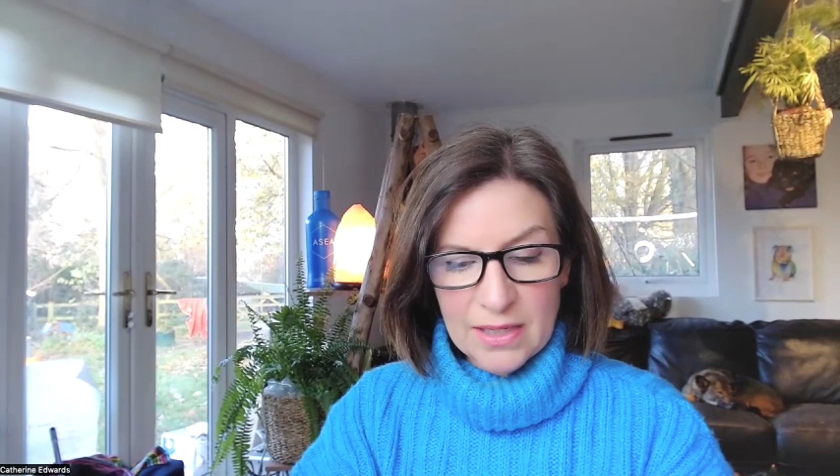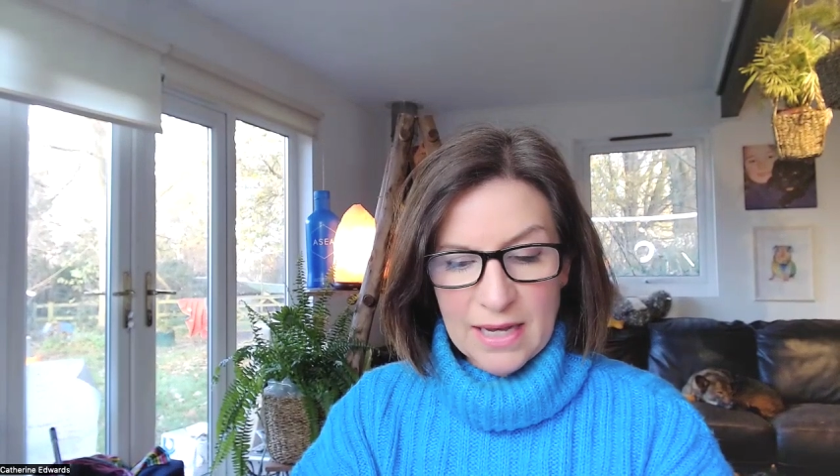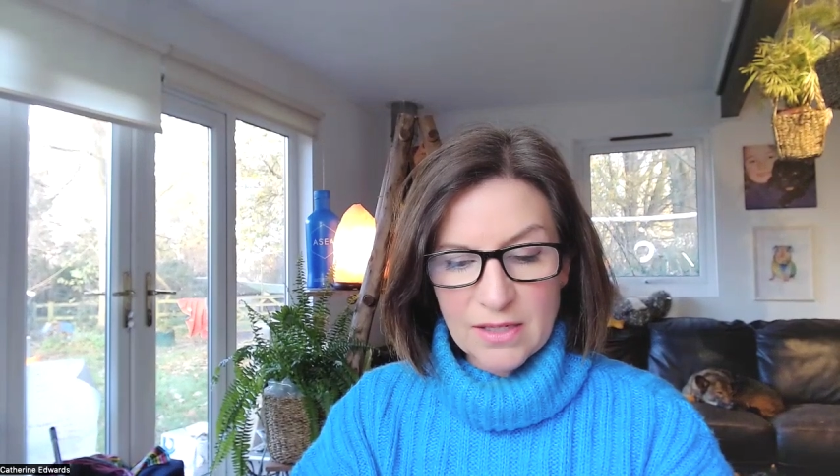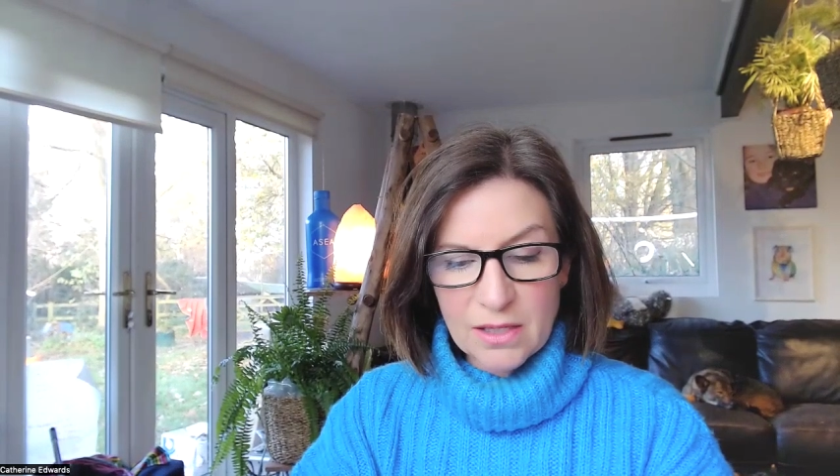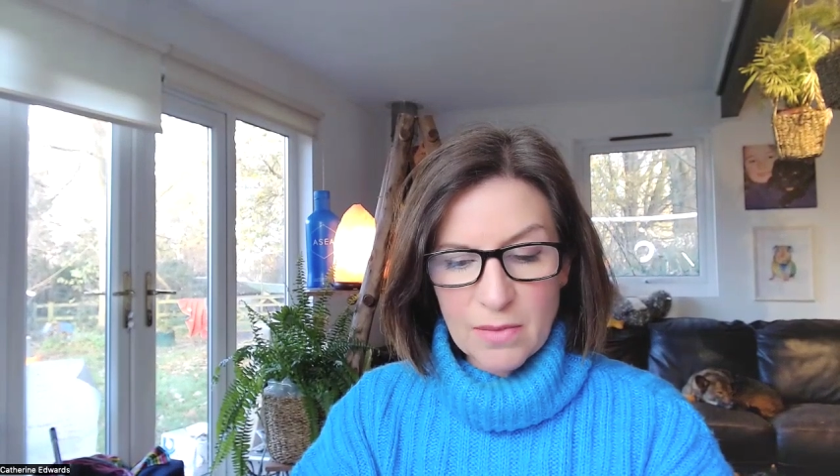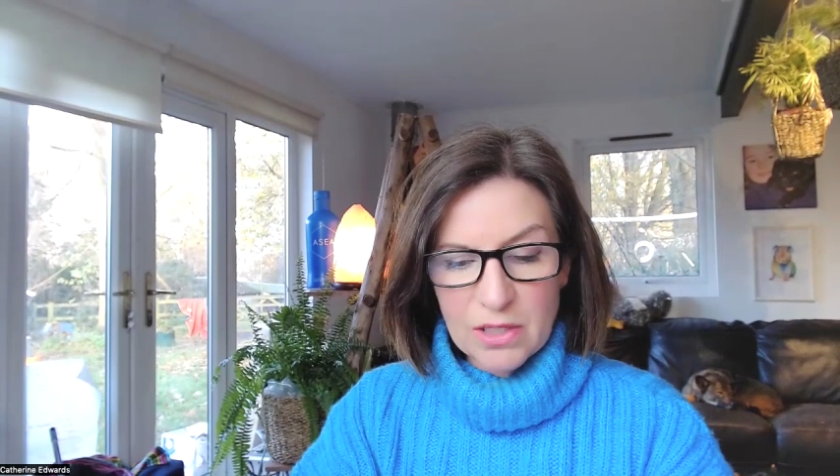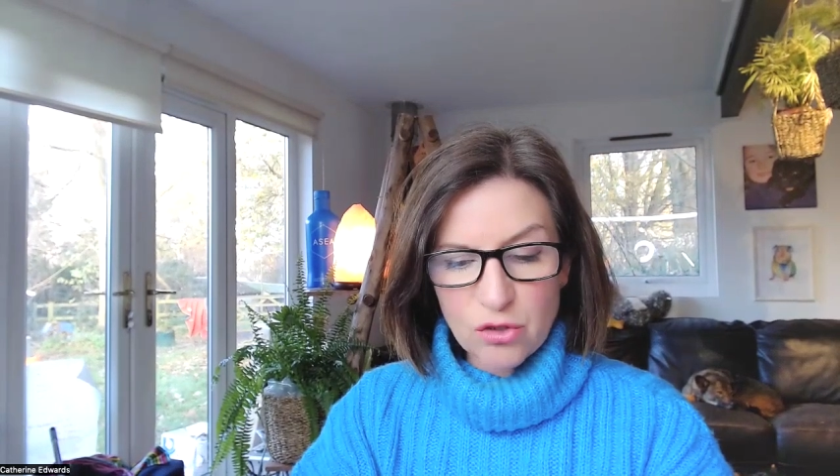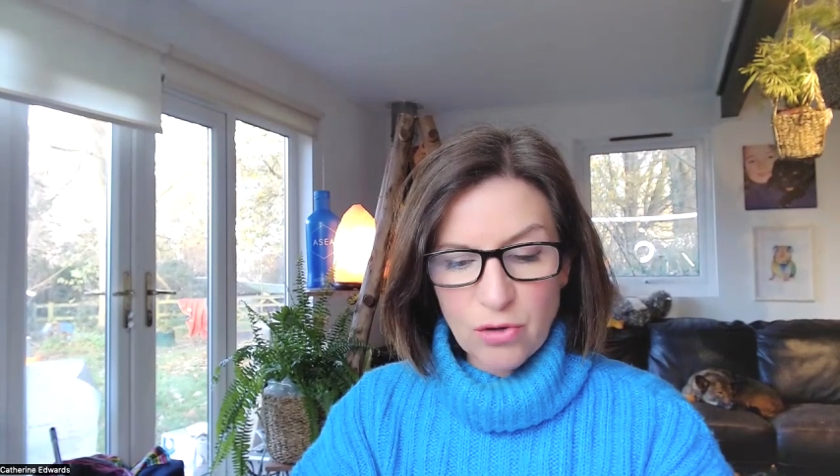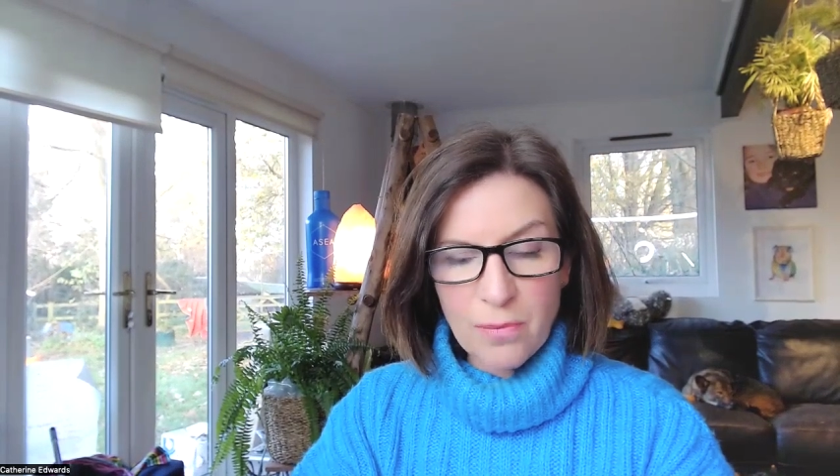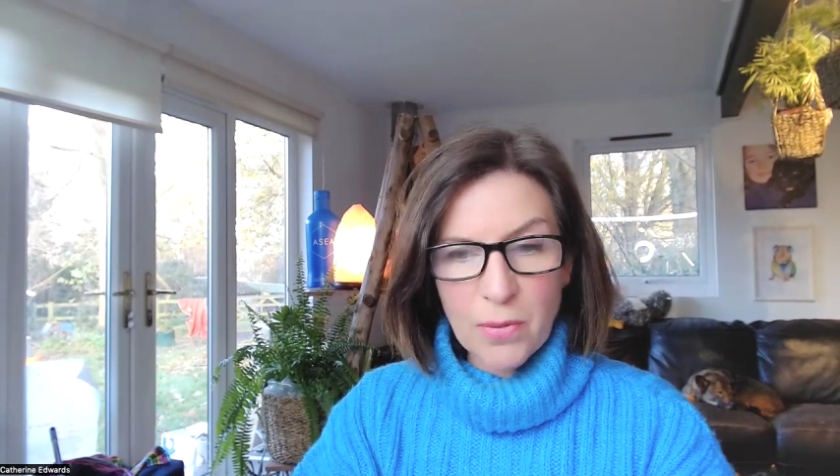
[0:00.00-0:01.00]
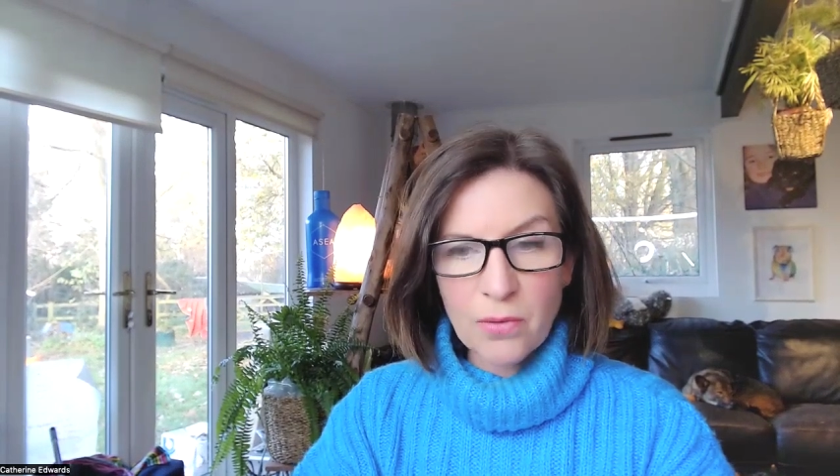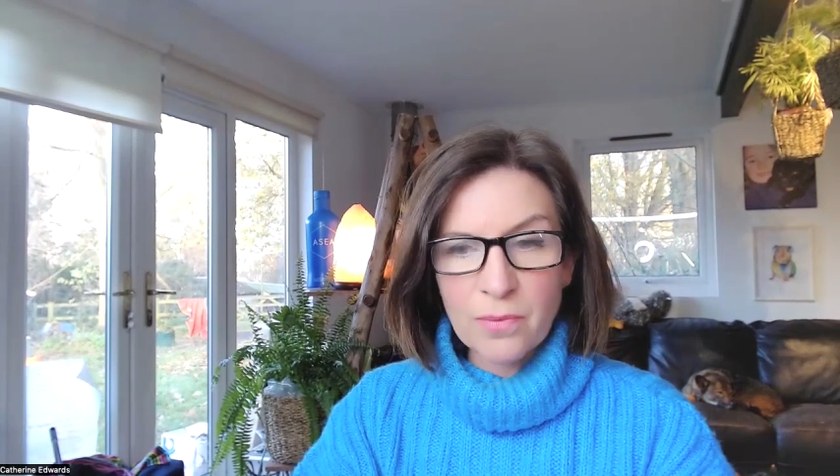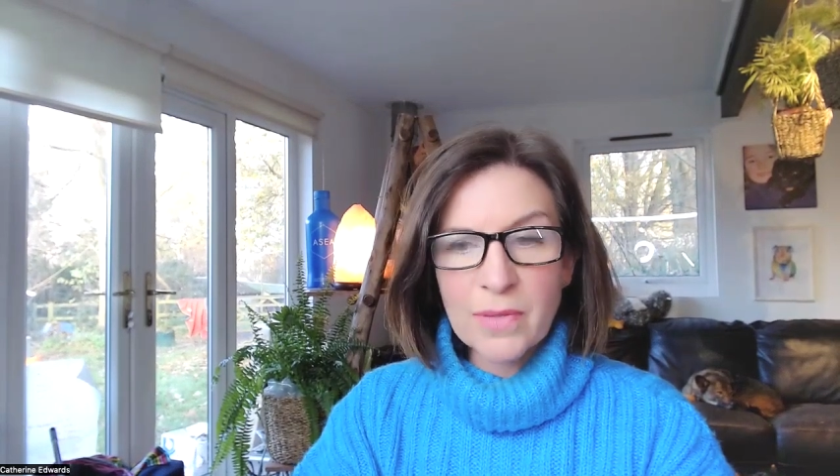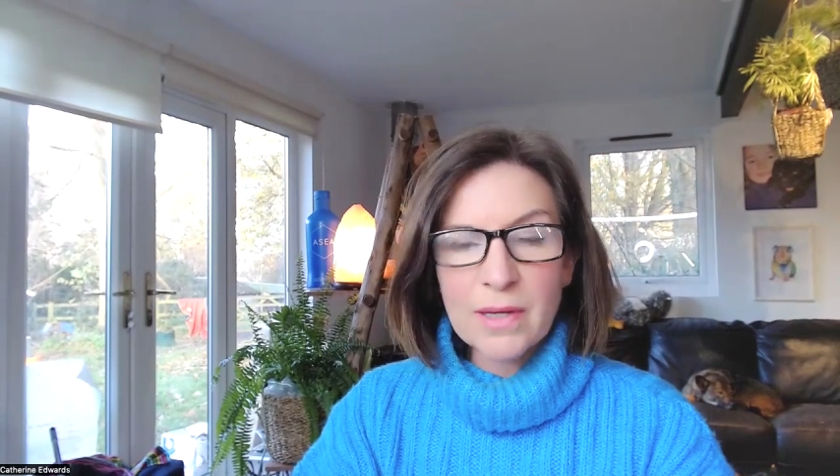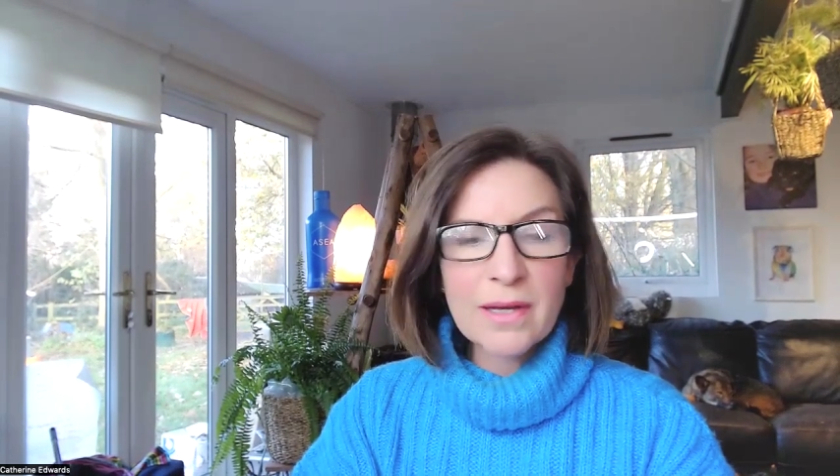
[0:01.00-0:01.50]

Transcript: and getting them in trouble.